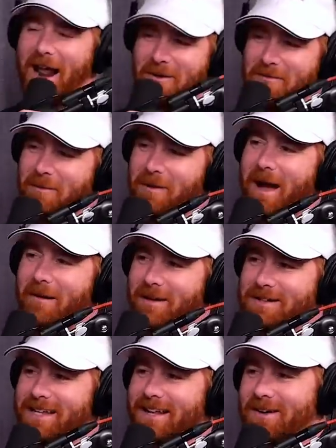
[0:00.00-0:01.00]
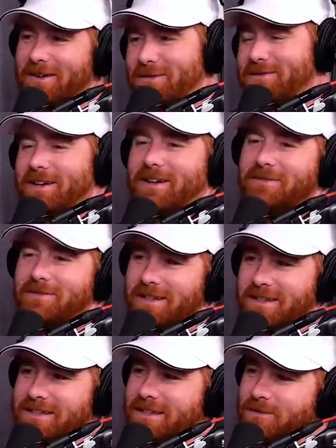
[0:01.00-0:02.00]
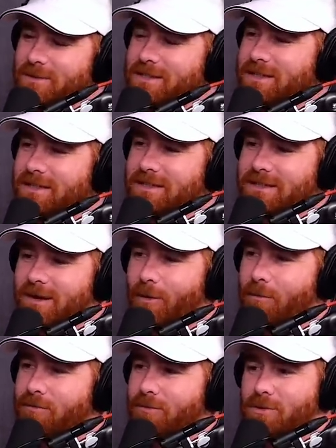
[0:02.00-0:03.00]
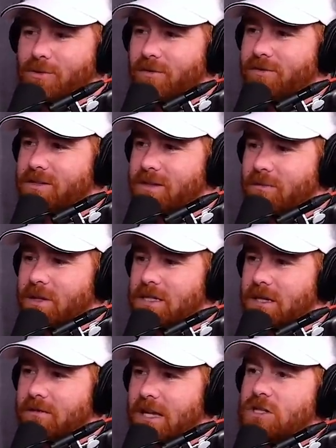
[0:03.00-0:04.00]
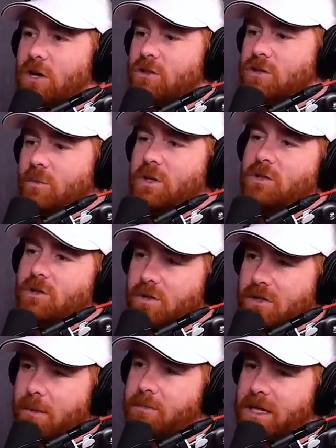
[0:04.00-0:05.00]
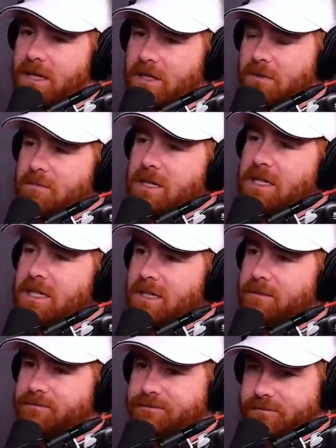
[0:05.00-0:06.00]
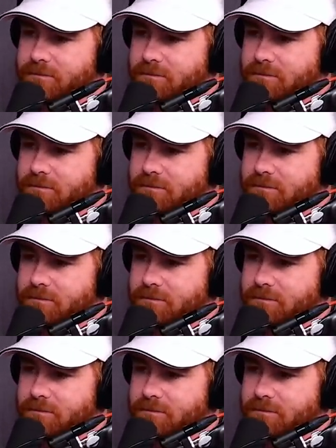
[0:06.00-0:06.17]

but I remember how much that hurt her fucking feelings. It was just so brutal for some reason. That's also when you learn that being a comedian